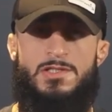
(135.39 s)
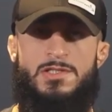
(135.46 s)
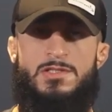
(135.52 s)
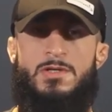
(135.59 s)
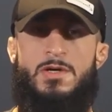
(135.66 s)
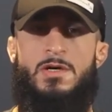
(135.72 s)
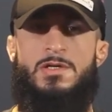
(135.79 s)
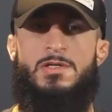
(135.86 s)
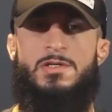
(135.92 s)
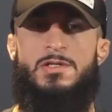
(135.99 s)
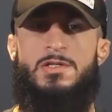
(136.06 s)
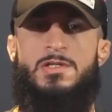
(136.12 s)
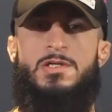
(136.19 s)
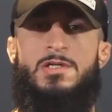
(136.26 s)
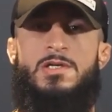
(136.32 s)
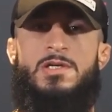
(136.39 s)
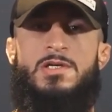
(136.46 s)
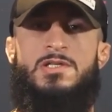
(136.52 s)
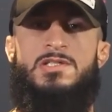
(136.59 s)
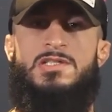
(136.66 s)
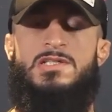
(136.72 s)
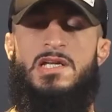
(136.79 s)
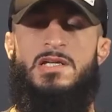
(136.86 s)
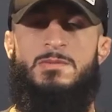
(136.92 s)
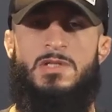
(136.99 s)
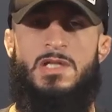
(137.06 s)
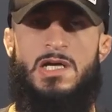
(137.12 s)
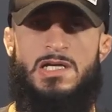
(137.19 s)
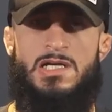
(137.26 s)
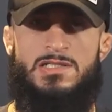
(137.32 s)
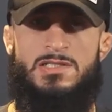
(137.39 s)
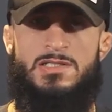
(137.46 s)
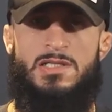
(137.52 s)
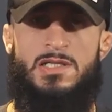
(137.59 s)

His daughter uh, is stabilized.